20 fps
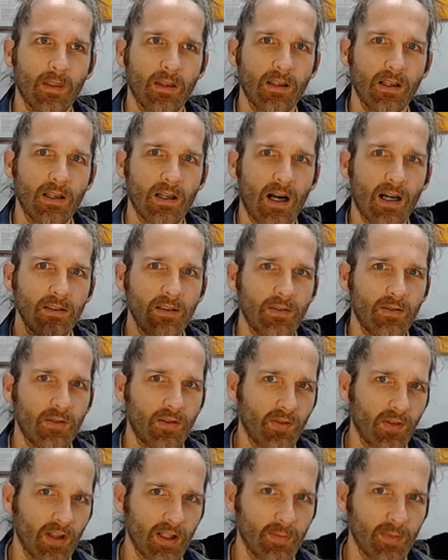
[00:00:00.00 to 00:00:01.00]
cognitive
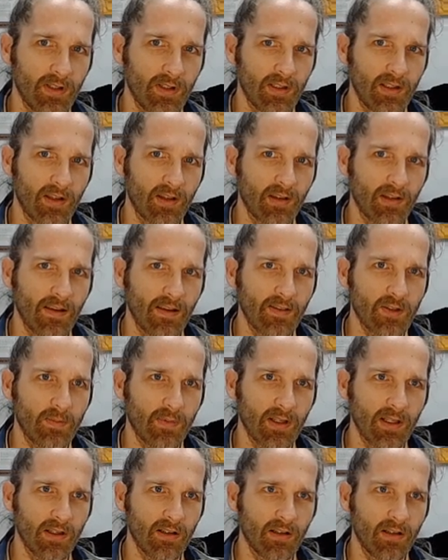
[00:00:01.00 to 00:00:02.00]
development in the
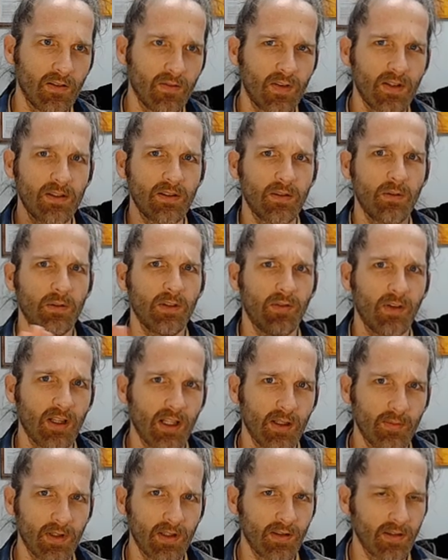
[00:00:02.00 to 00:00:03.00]
lifespan, physical
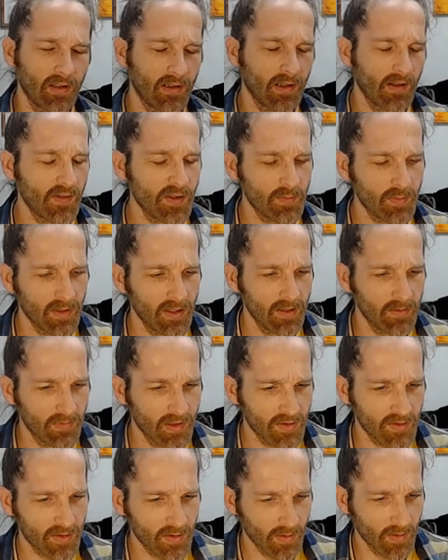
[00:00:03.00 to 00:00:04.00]
development in the lifespan,
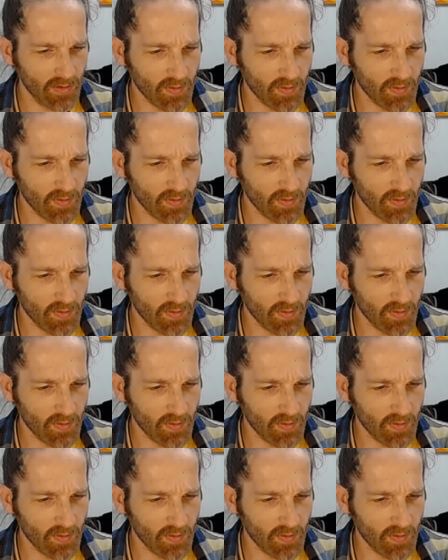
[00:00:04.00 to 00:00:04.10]
and so on.